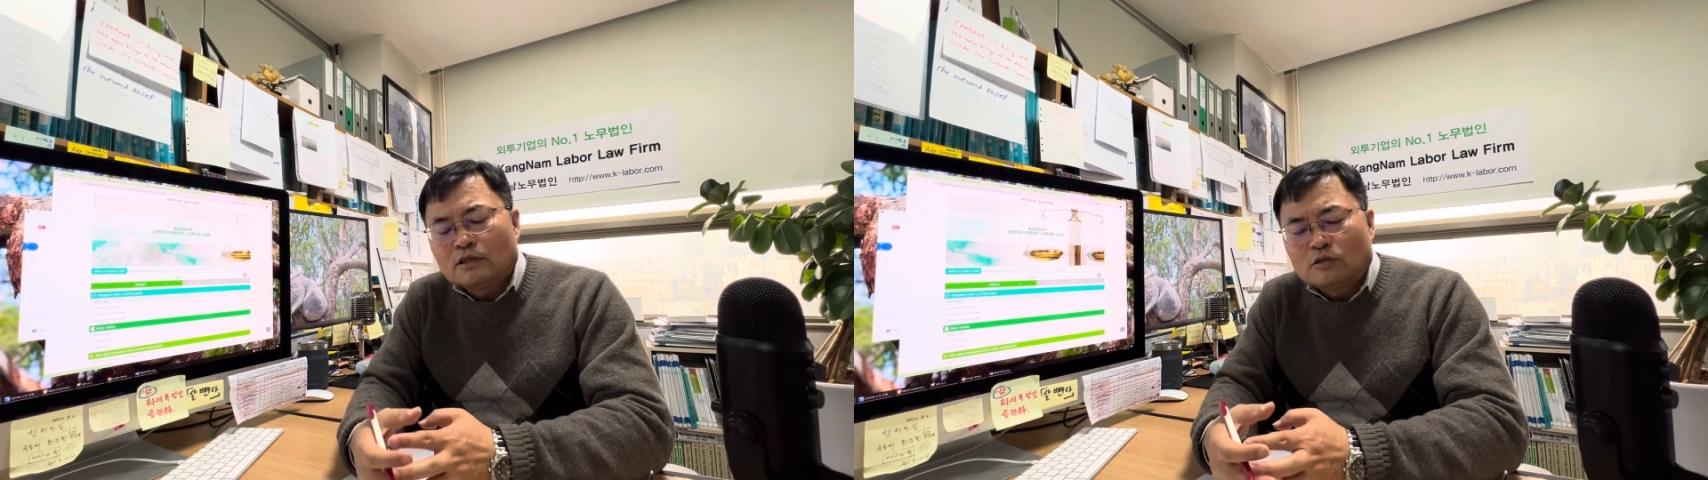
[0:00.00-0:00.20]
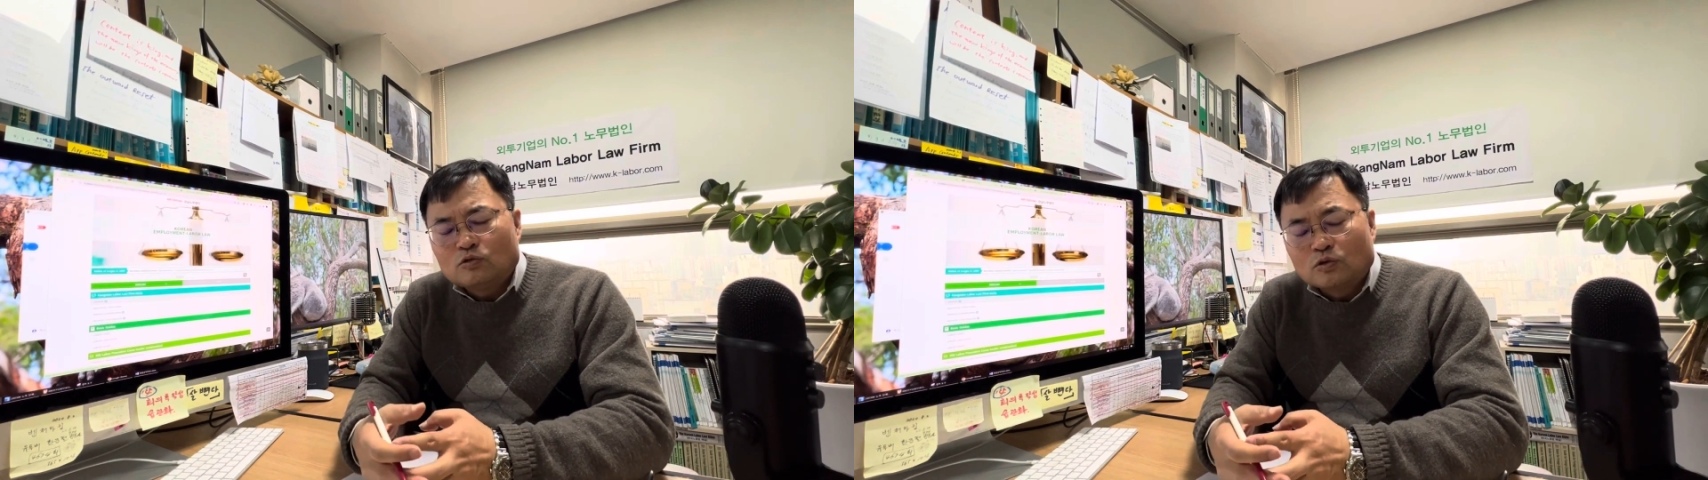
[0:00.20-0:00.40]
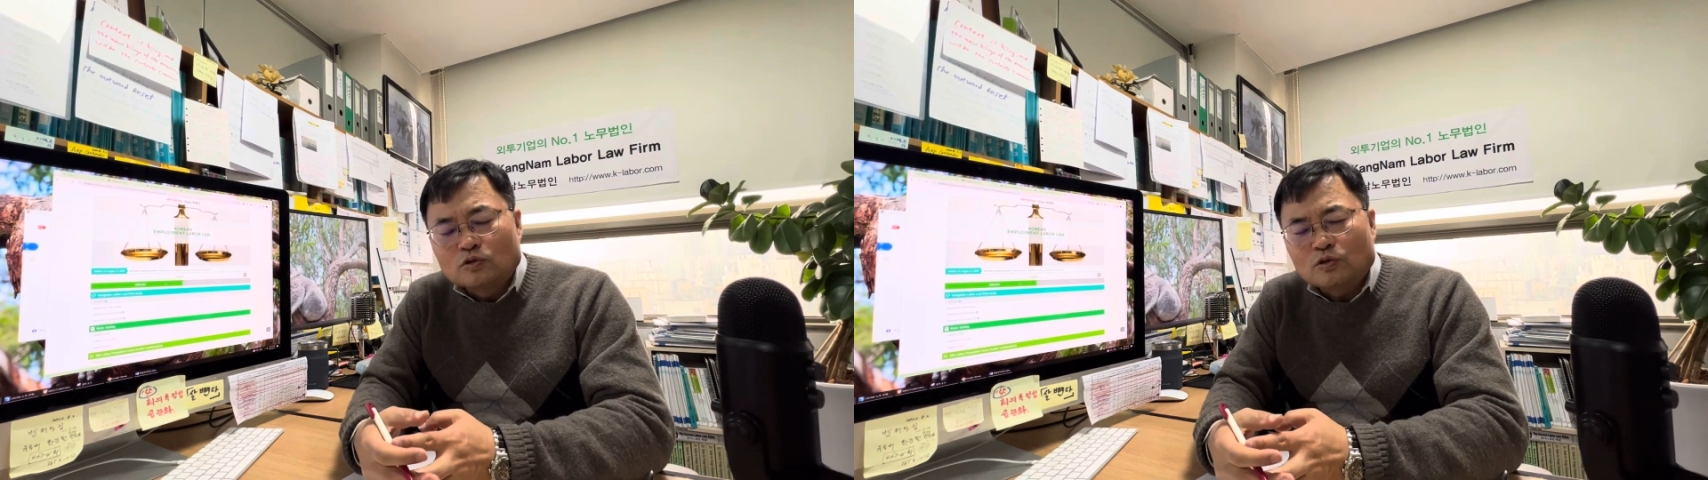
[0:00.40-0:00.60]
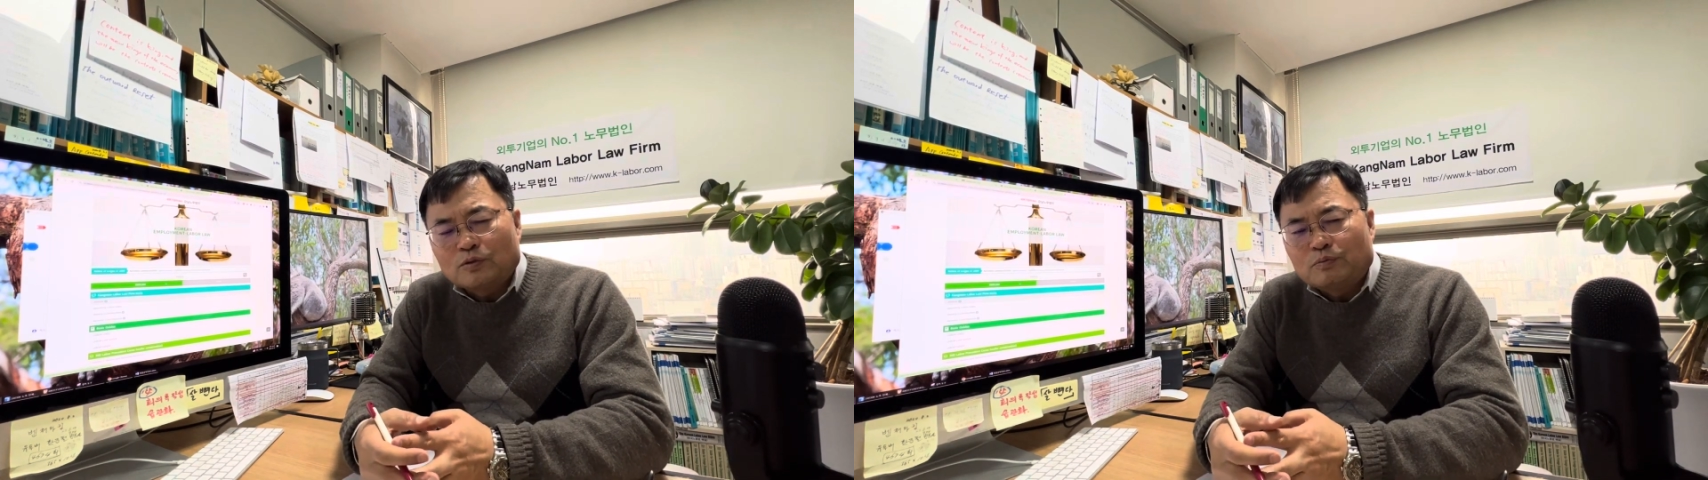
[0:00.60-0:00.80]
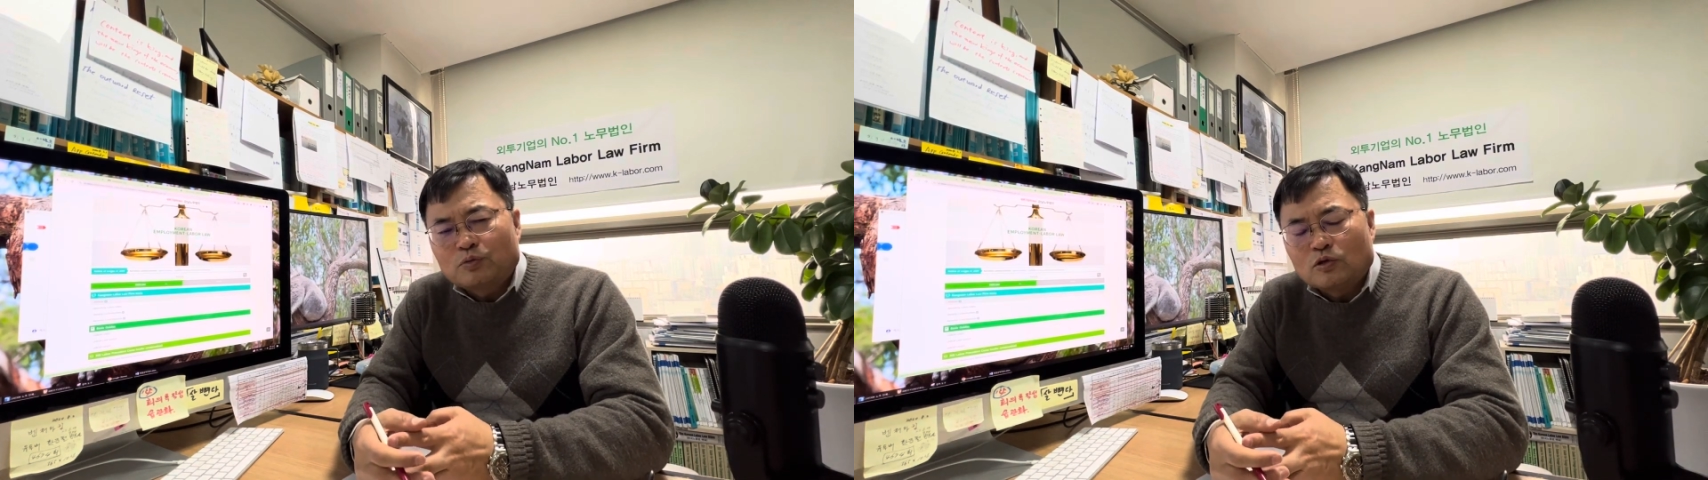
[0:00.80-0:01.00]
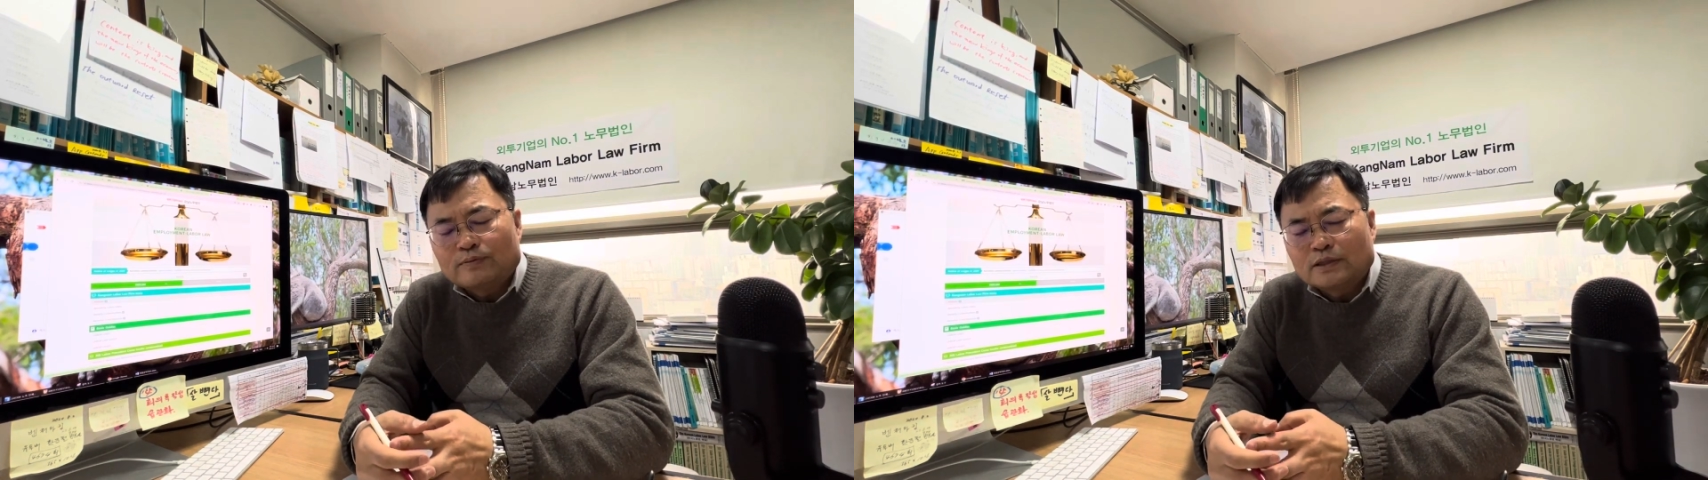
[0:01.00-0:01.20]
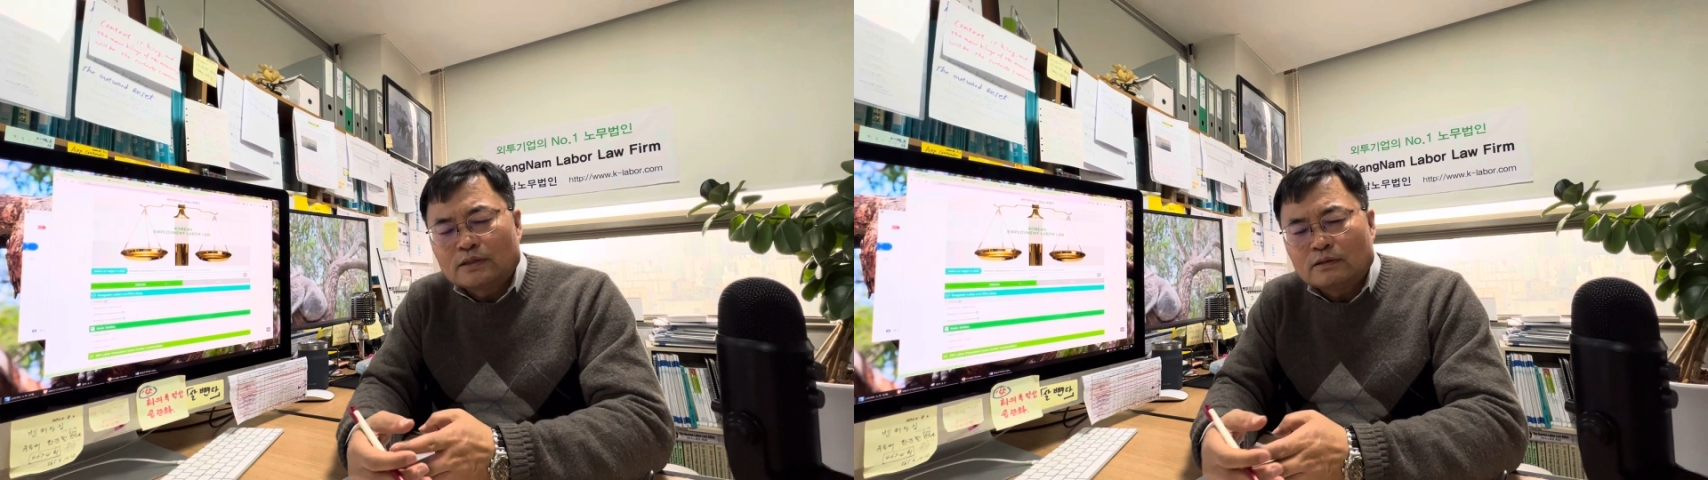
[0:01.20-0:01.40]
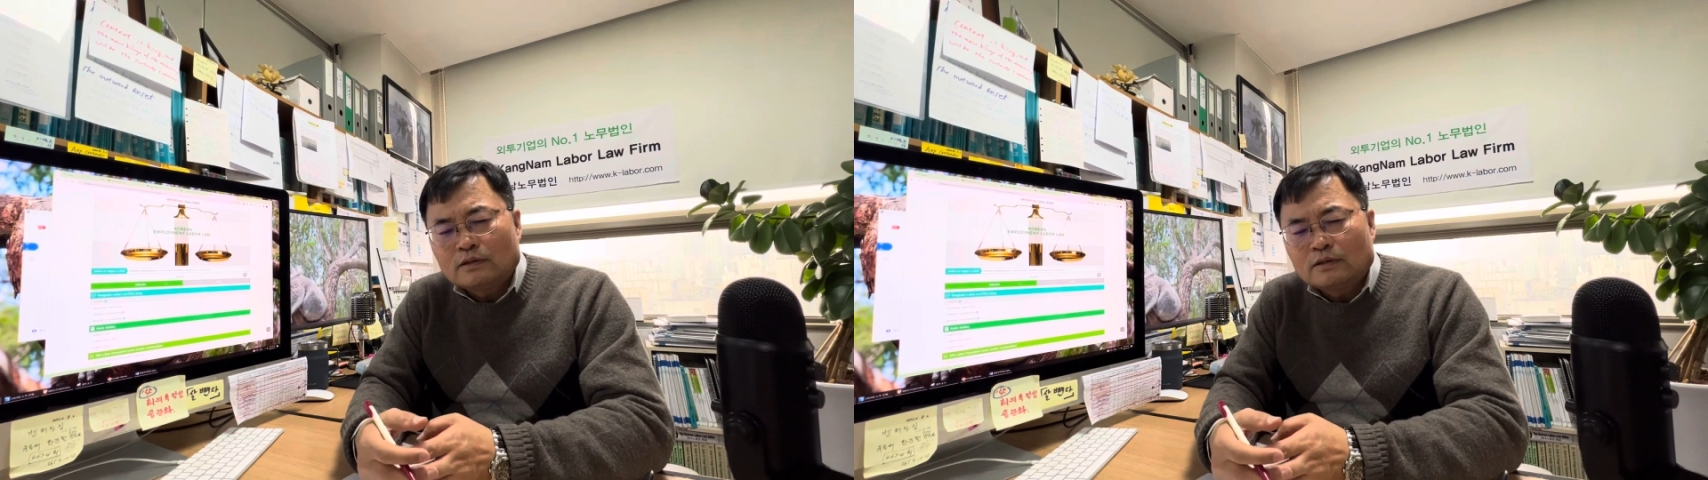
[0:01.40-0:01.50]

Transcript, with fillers: rules of employment.